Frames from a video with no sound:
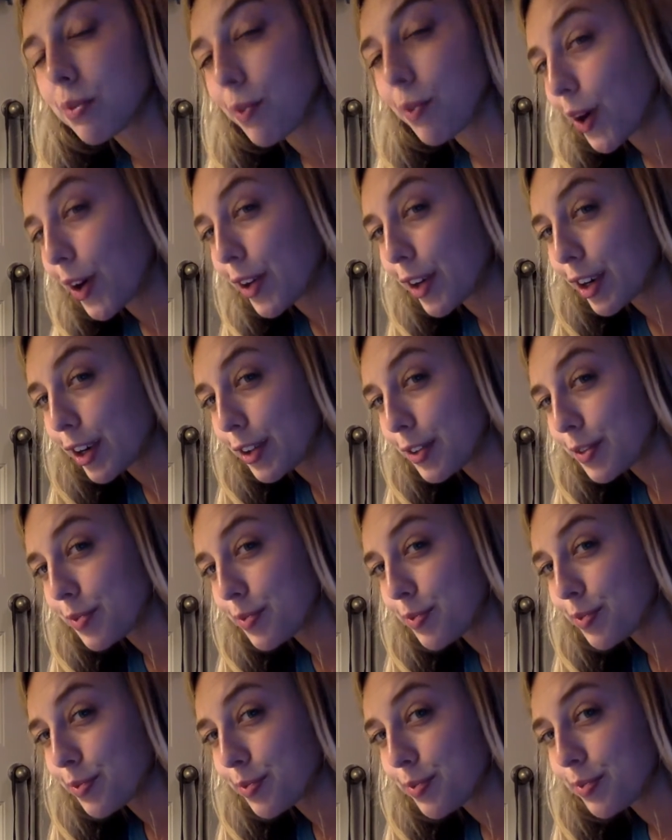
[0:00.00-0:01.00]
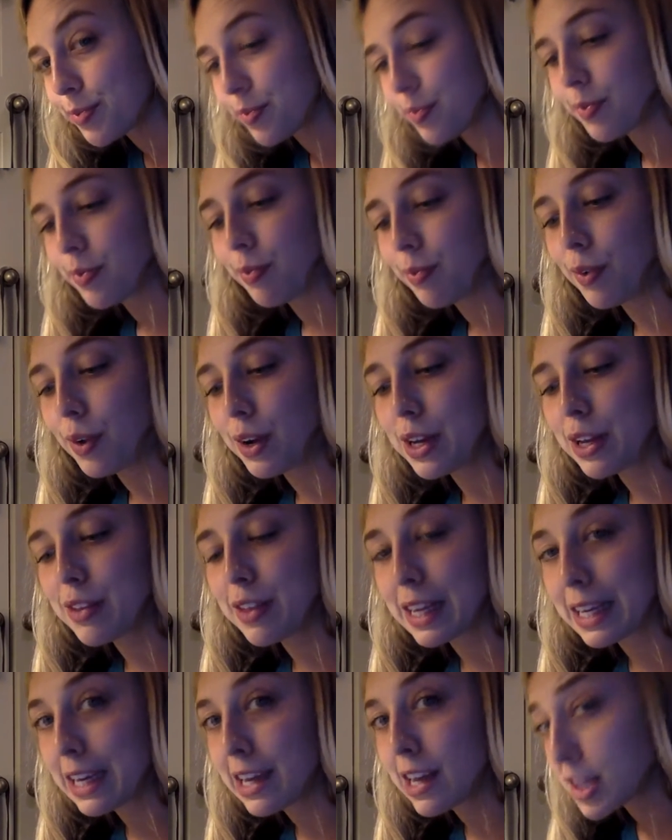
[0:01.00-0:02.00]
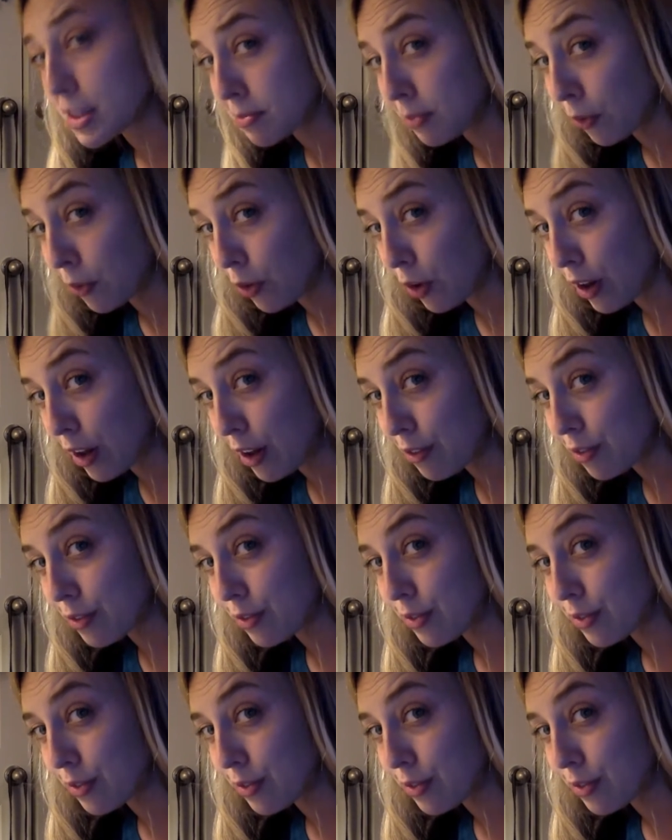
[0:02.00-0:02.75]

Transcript: water? What do you think it has more of?